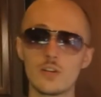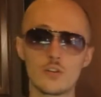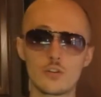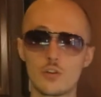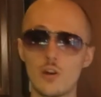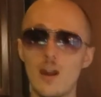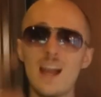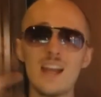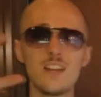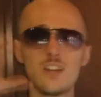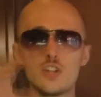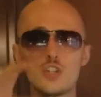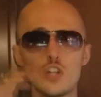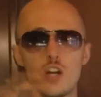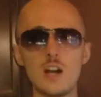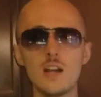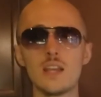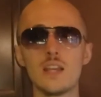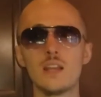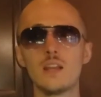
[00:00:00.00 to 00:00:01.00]
You're trying to
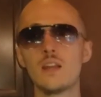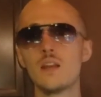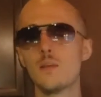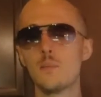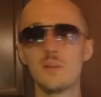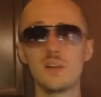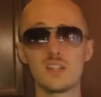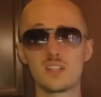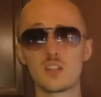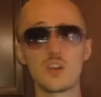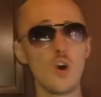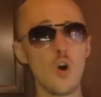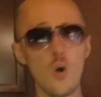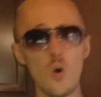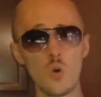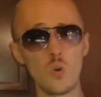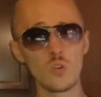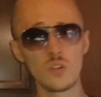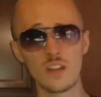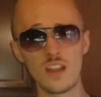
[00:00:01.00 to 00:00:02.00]
chug it, but it's
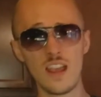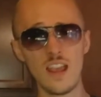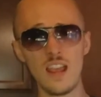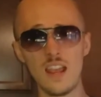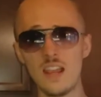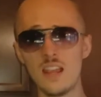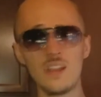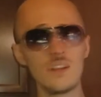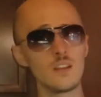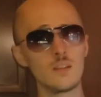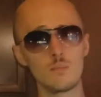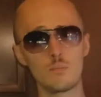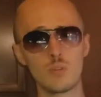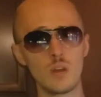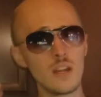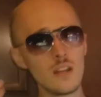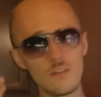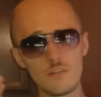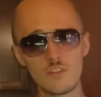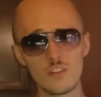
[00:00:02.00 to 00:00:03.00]
cold, you
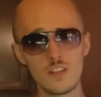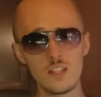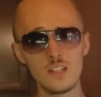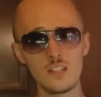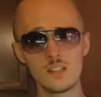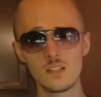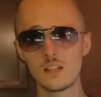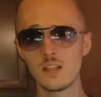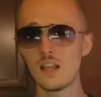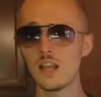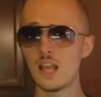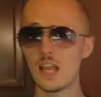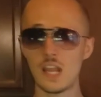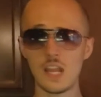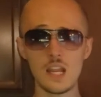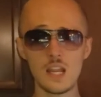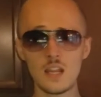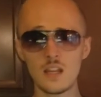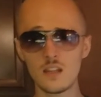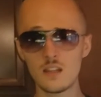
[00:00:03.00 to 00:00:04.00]
brain freeze,
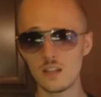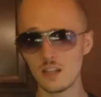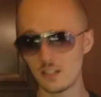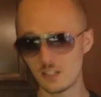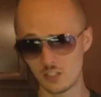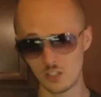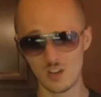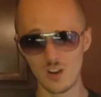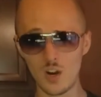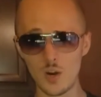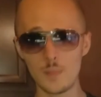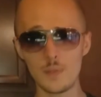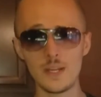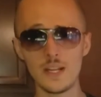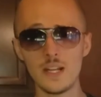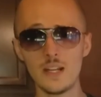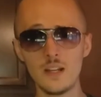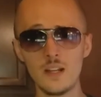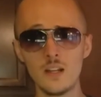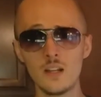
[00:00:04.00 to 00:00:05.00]
and it's
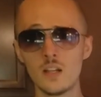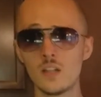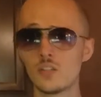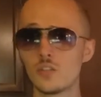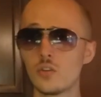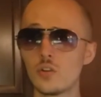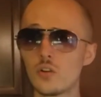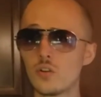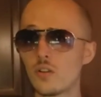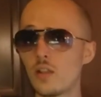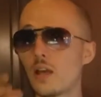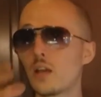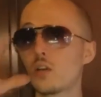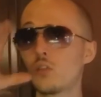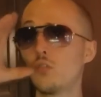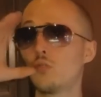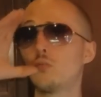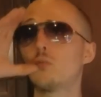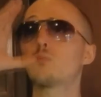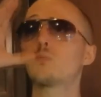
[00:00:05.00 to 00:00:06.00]
carbonated, so you're like,
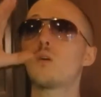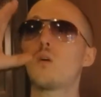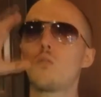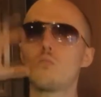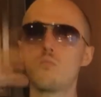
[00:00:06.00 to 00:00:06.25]
like,